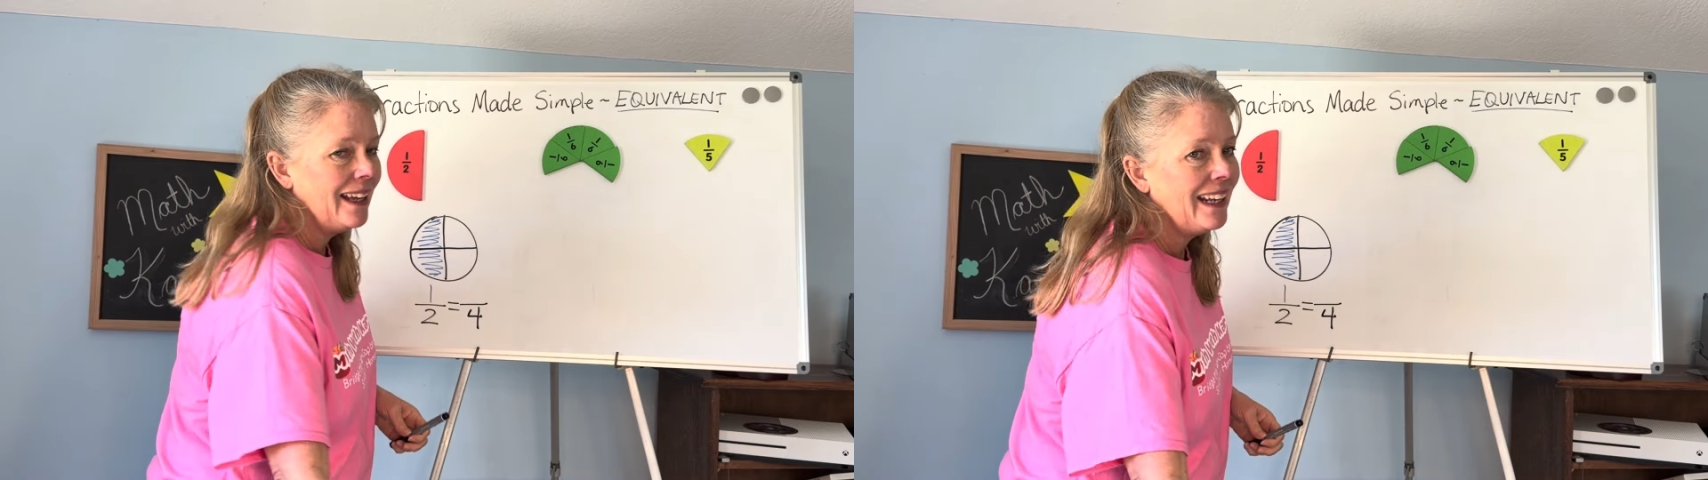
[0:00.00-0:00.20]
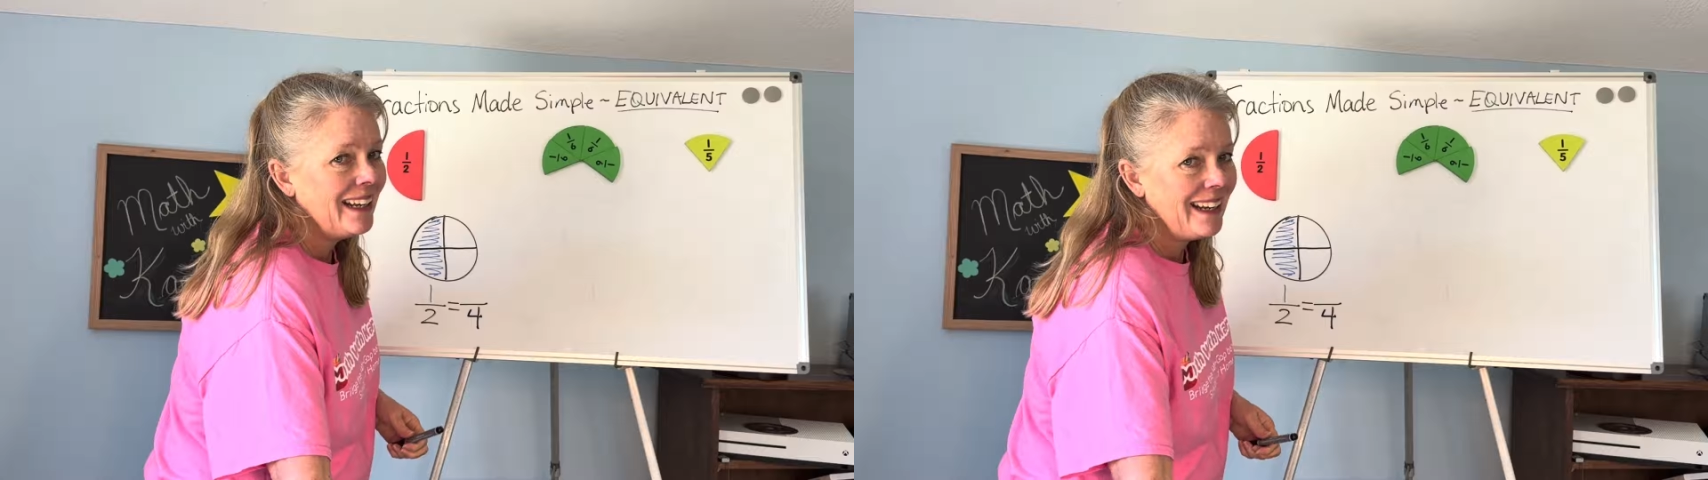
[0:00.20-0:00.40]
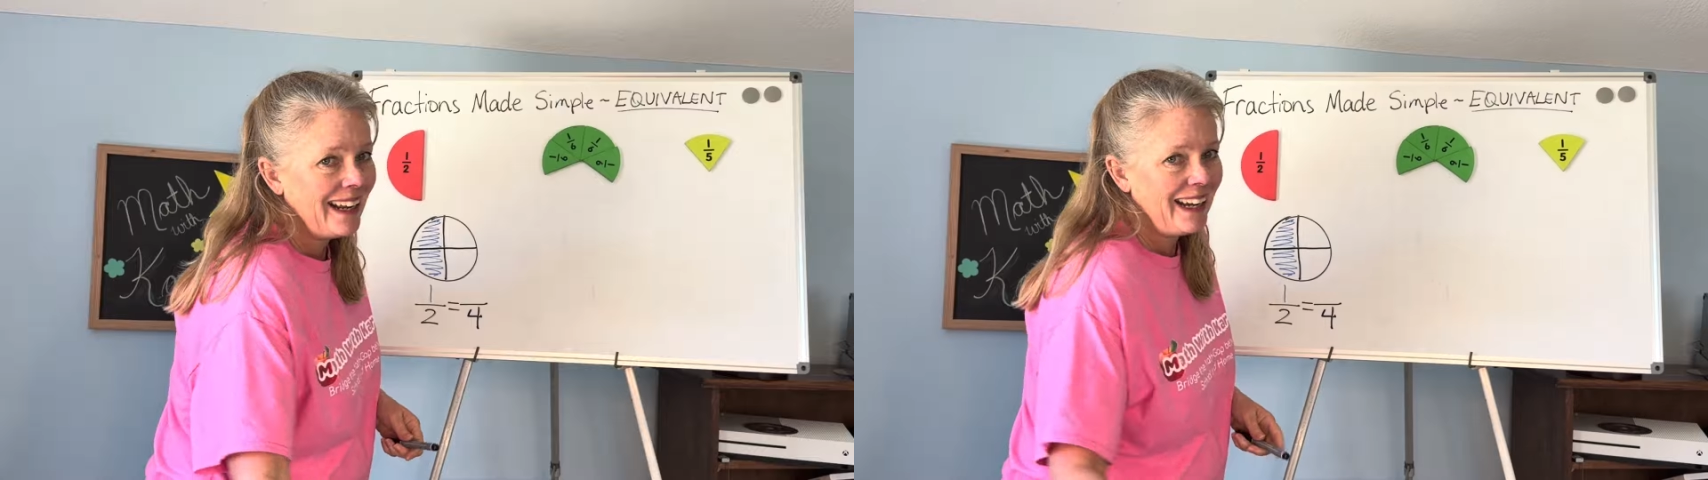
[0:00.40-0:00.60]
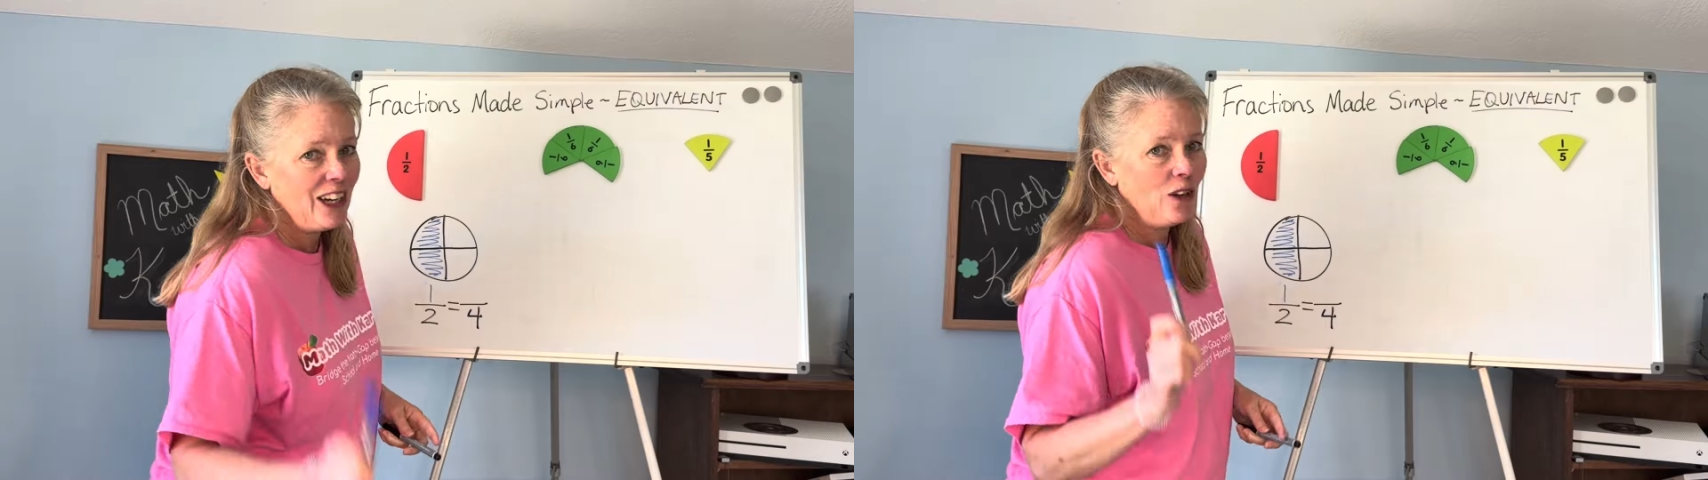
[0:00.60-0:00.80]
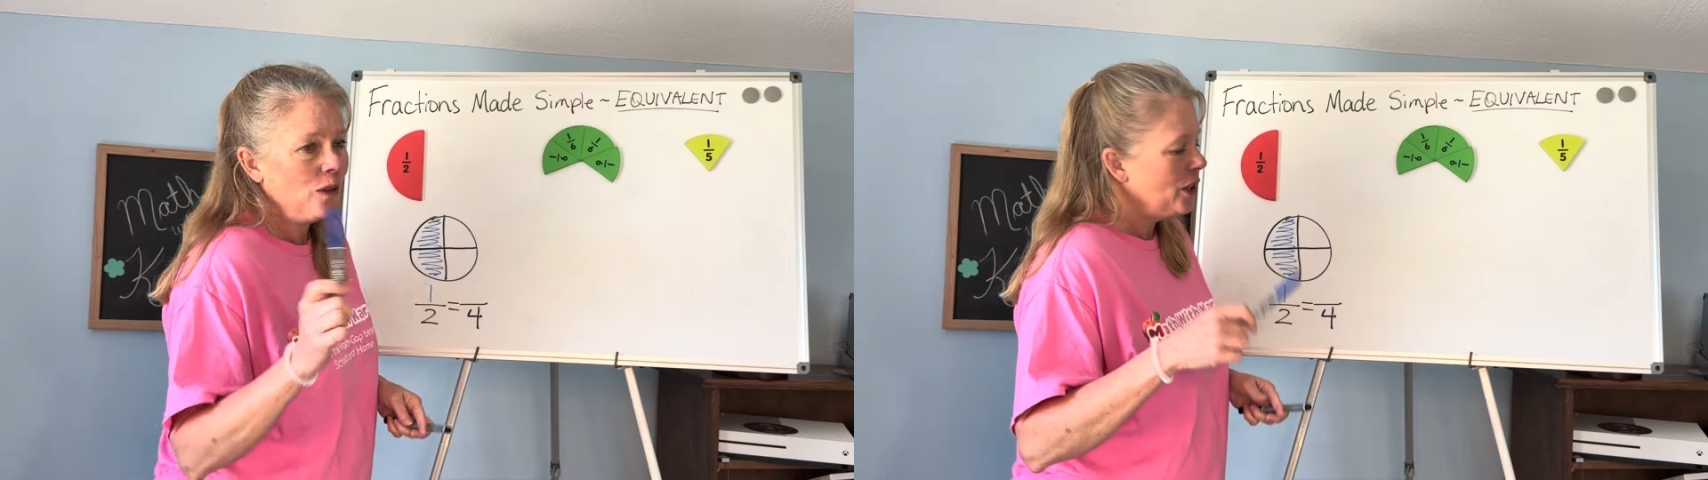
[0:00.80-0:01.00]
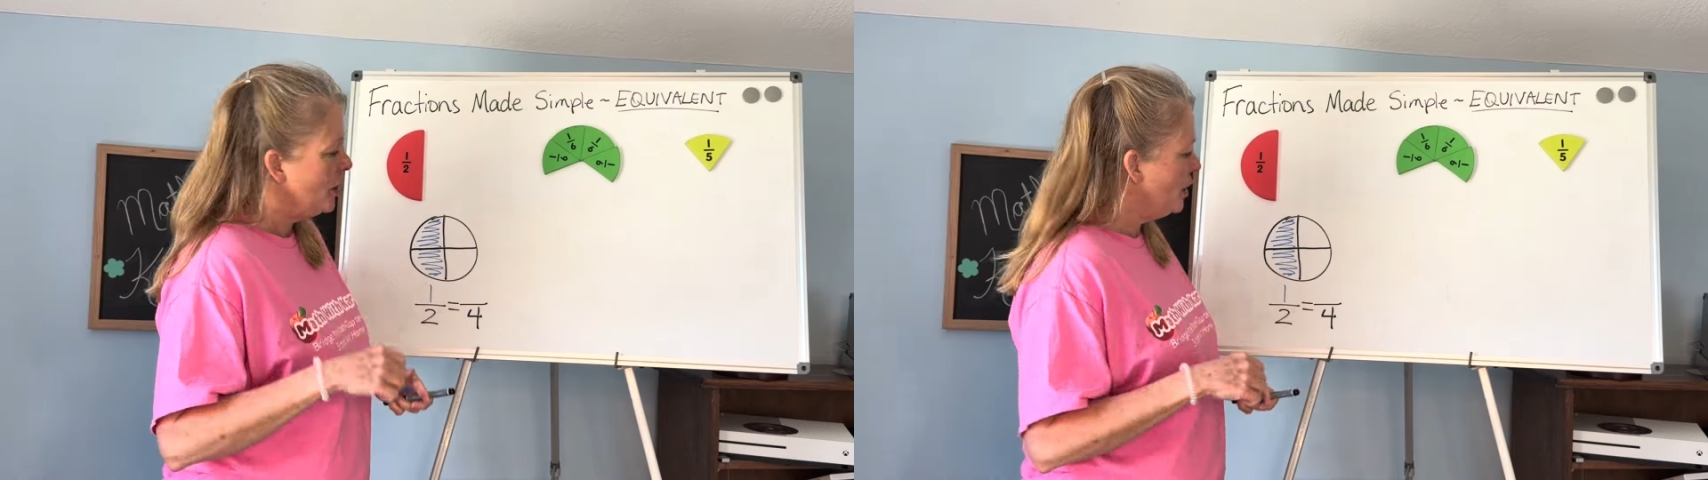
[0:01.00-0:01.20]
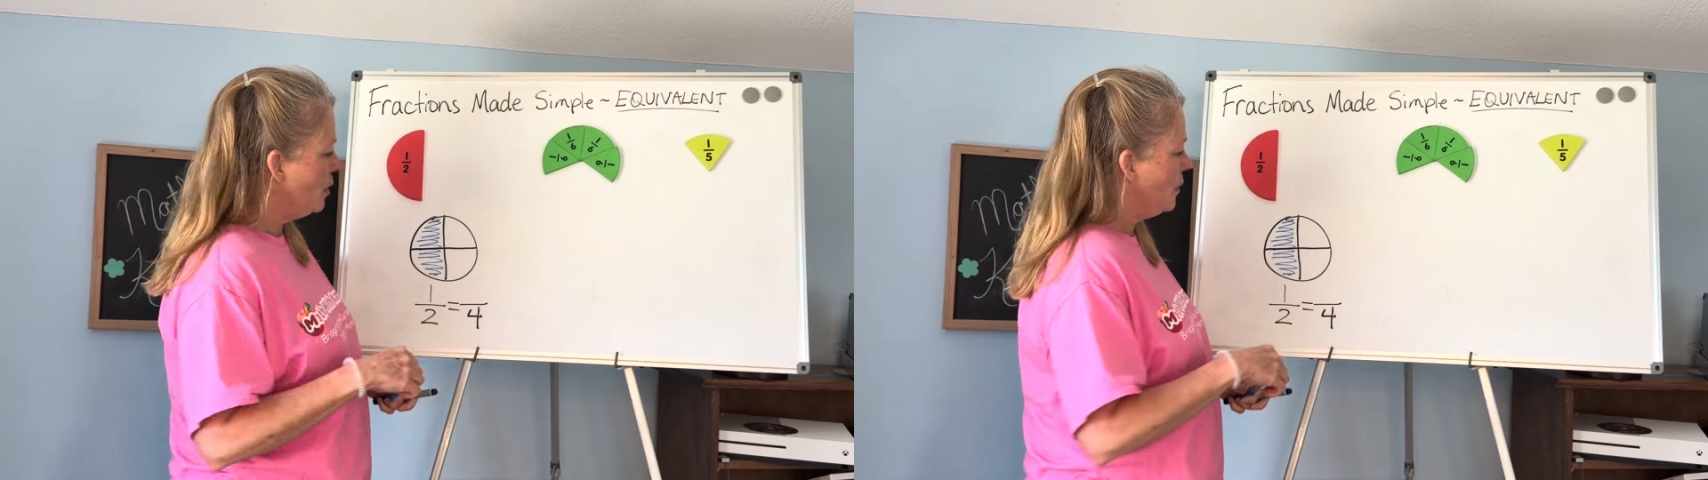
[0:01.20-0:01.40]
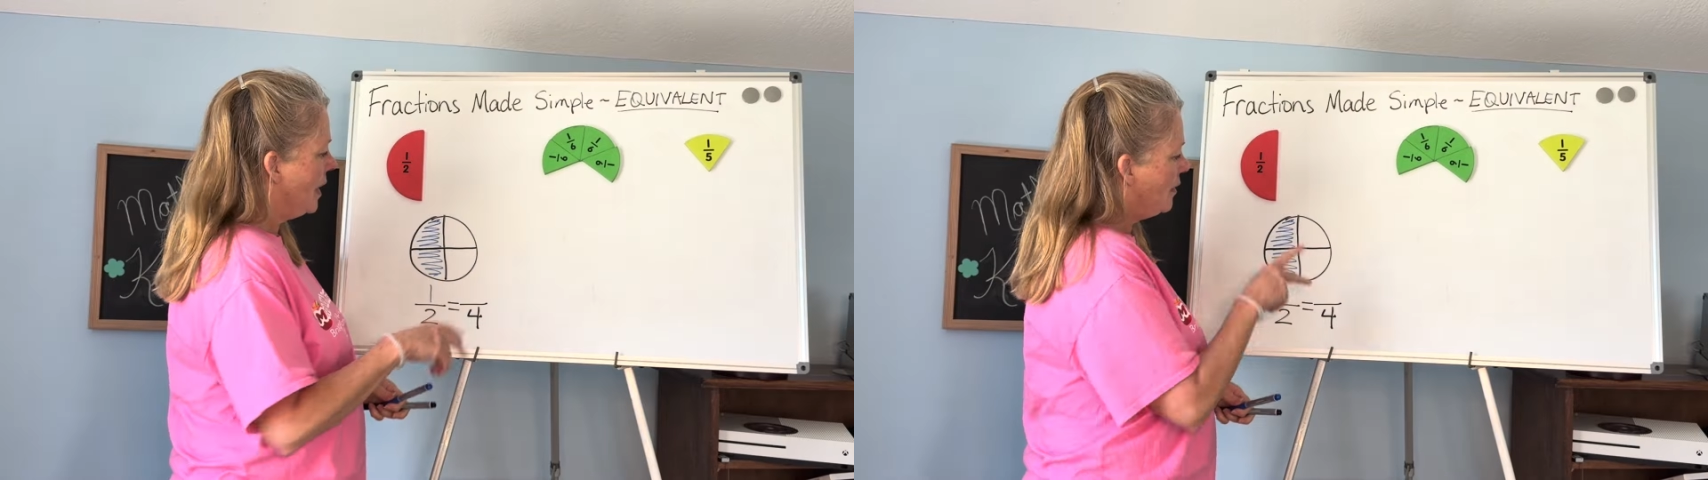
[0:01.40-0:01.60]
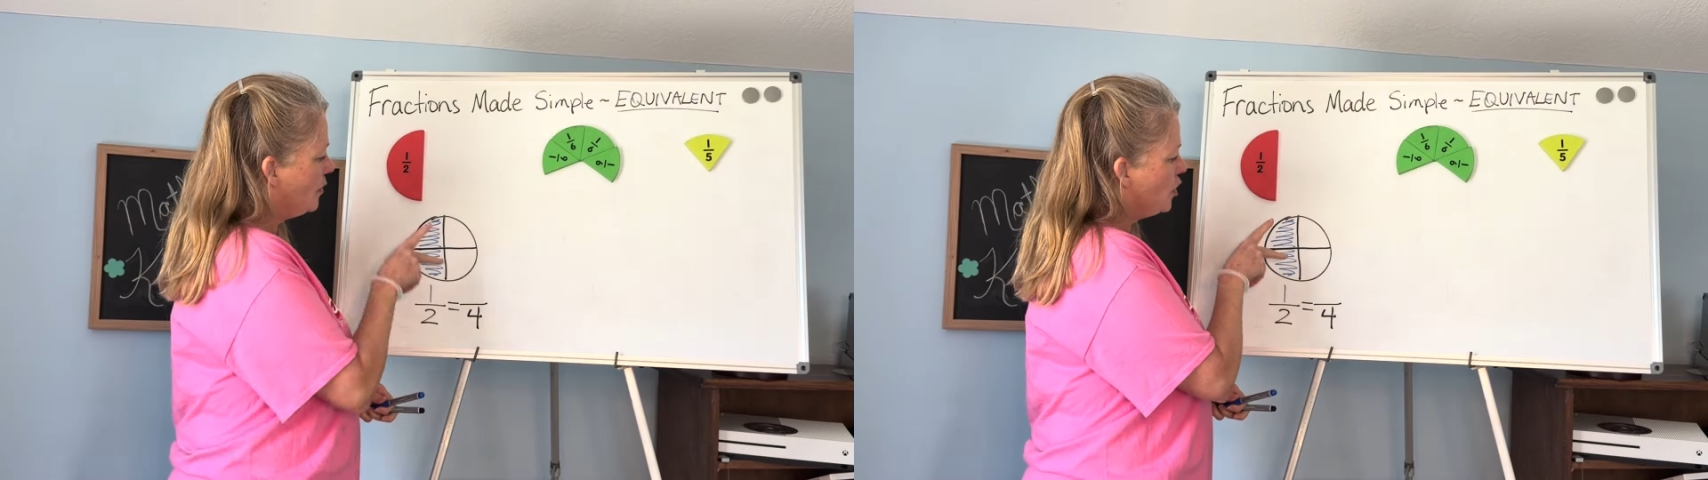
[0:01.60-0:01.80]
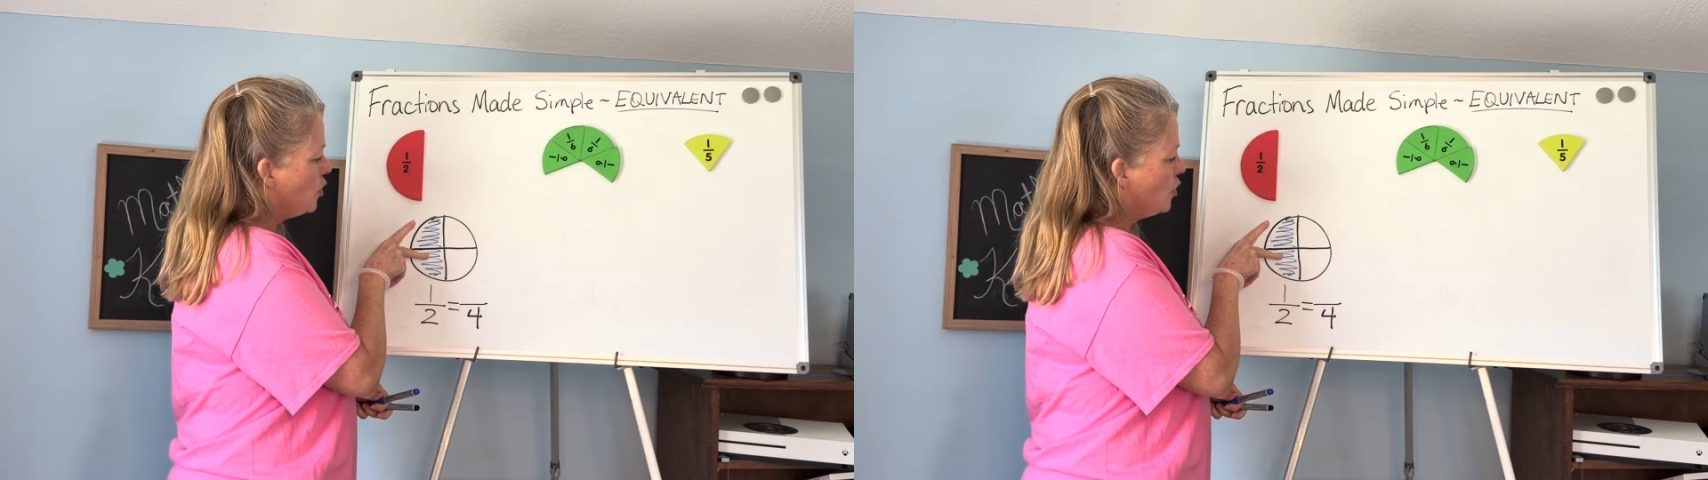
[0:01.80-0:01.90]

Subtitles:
now you don't have